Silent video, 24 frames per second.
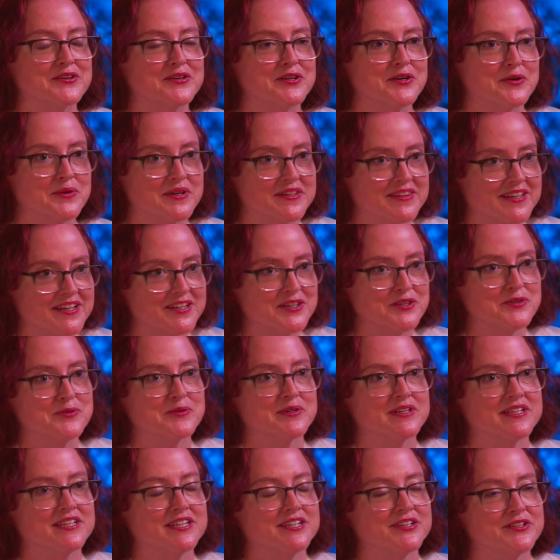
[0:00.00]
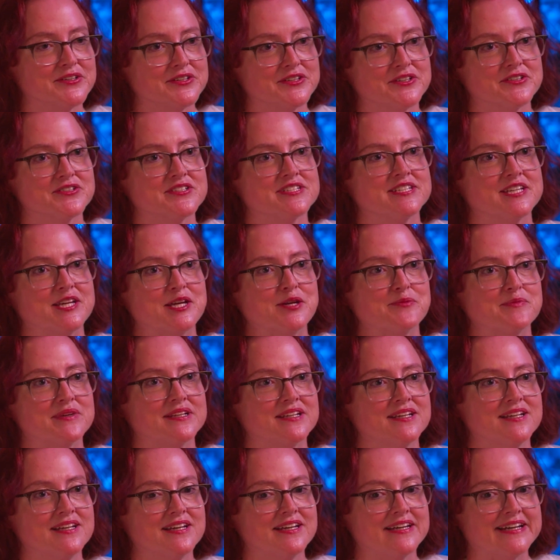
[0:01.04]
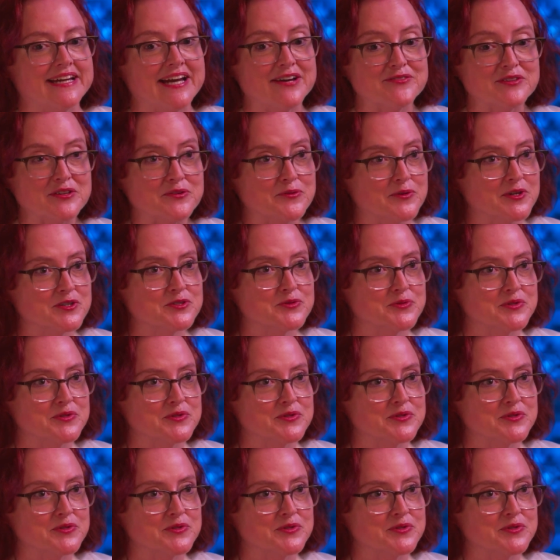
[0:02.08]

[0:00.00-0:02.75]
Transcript: knowing that you were here and your team, and having worked